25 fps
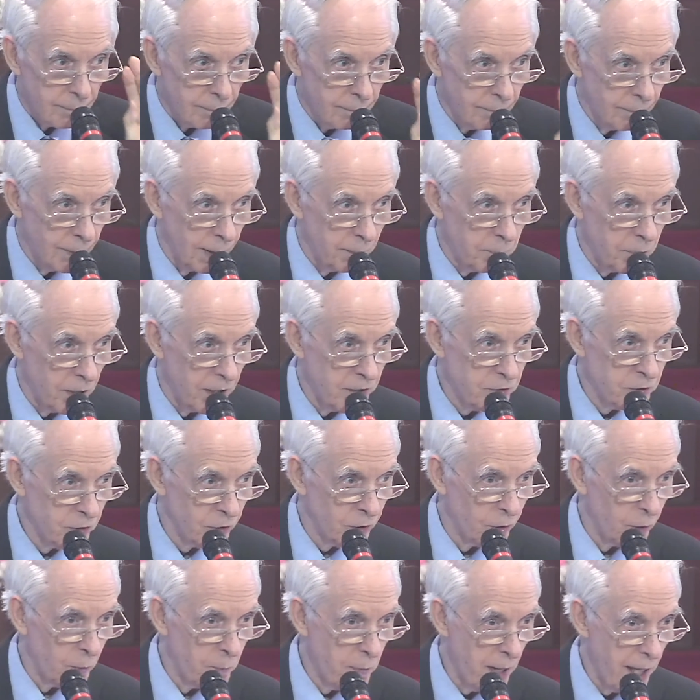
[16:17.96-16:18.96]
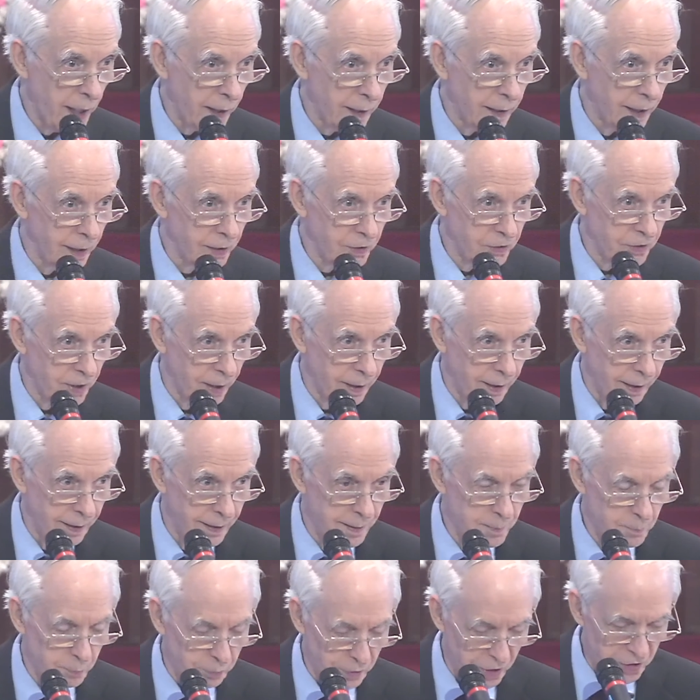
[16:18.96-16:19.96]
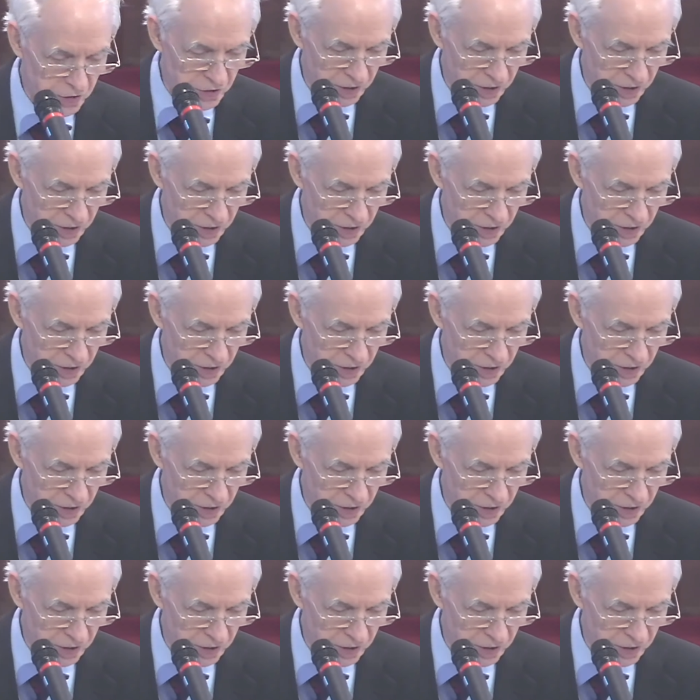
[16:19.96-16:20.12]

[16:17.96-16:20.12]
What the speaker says: Maybe I should go back next Sunday and preach